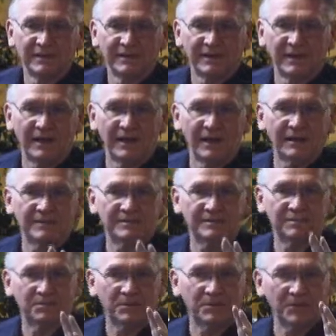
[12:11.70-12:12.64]
the
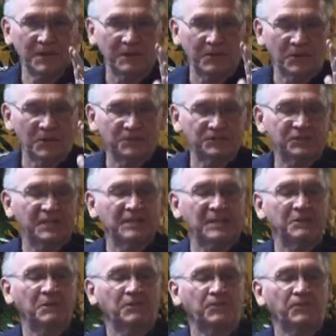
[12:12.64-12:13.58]
Supreme Court said
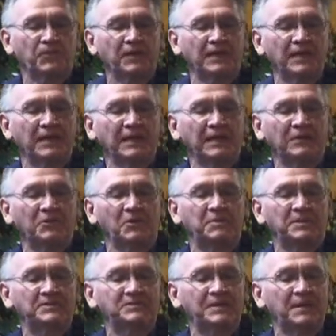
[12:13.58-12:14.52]
they were free and equal
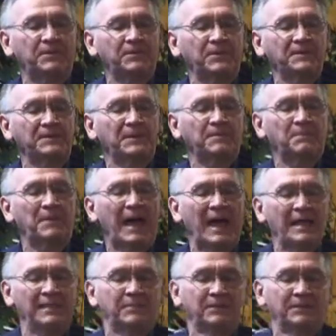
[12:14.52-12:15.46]
but separate. The
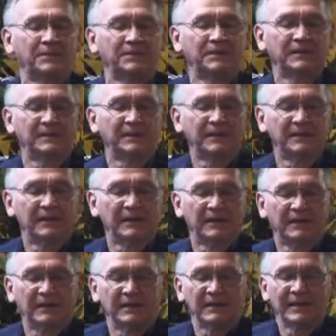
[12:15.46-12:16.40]
Bible
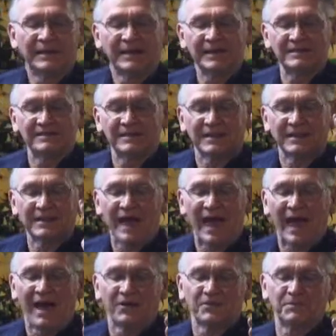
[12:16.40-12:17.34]
is
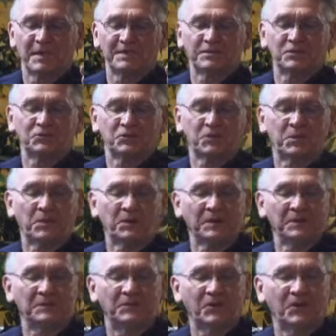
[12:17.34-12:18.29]
allowed by the
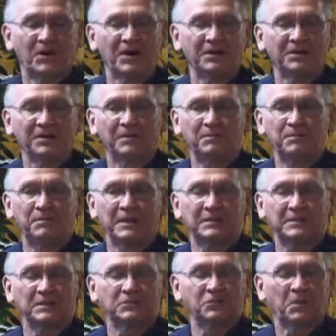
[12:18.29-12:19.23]
Supreme Court,
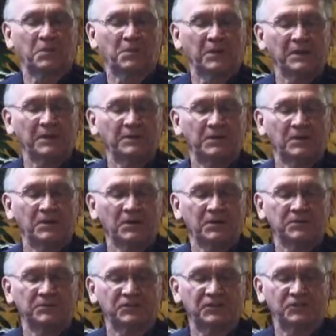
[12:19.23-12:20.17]
but the Supreme
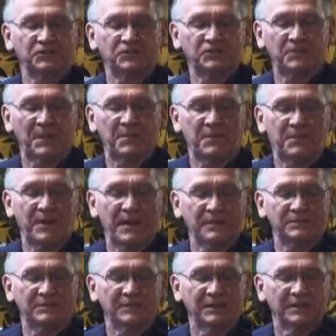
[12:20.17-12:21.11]
Court still
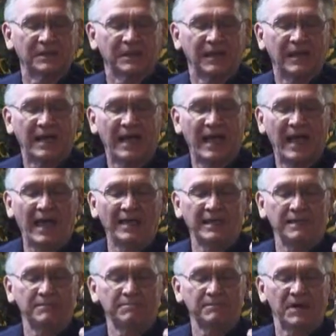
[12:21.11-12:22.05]
separates it,
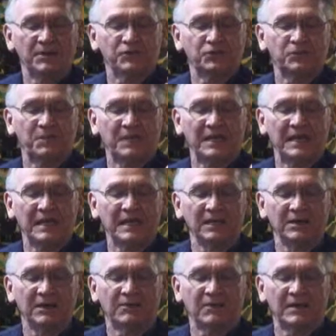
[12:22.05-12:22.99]
and it must be
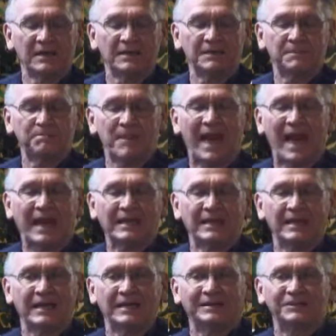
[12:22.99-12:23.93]
integrated back
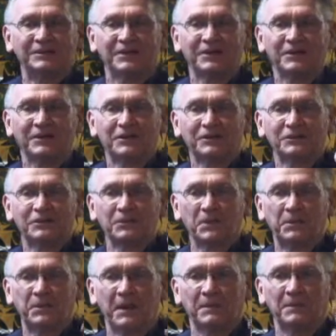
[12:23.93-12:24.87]
in to
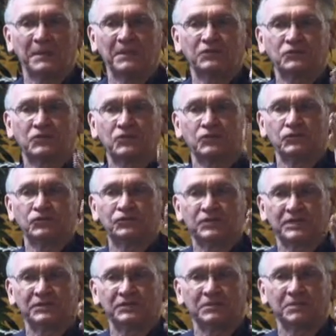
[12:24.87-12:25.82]
the public school
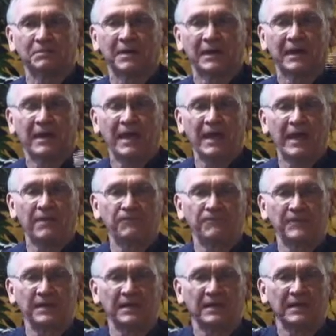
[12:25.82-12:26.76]
system if
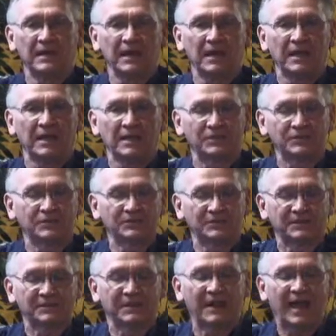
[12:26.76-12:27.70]
it is
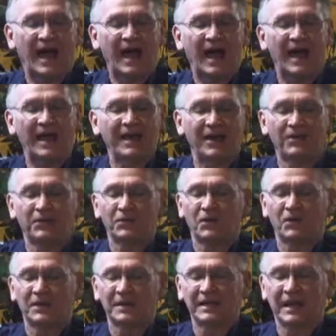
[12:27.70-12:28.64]
the high
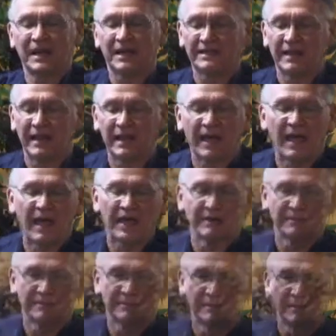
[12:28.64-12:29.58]
authority in the land.
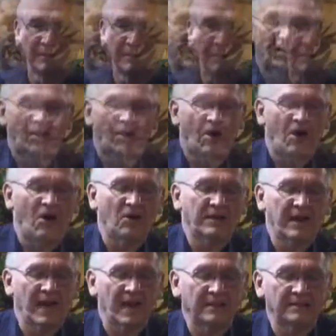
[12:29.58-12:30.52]
All
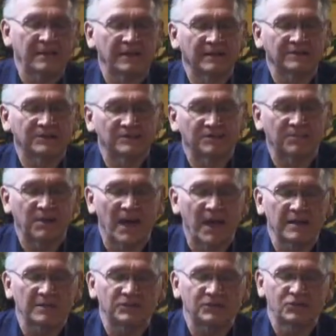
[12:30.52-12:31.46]
Catholics,
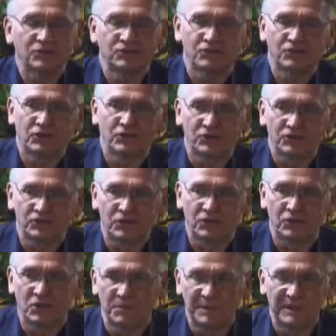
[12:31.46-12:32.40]
Protestant Jews,
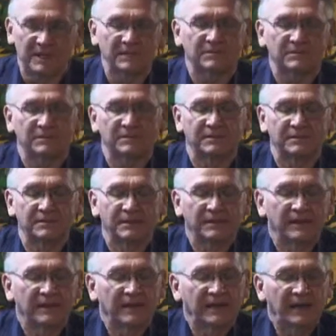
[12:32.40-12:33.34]
and humanists,
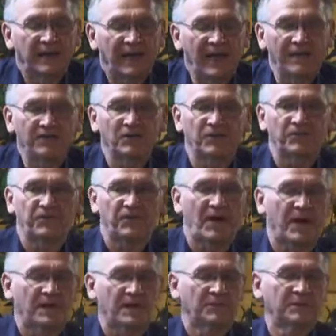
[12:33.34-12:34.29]
and their
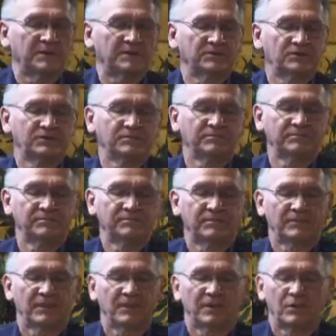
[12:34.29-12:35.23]
followers,
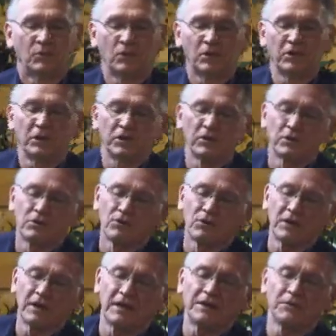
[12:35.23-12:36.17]
will you
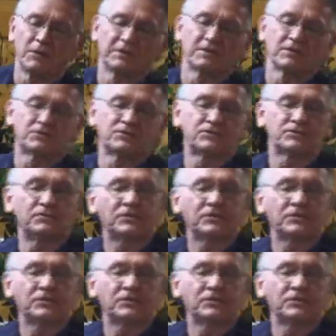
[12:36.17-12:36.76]
agree with the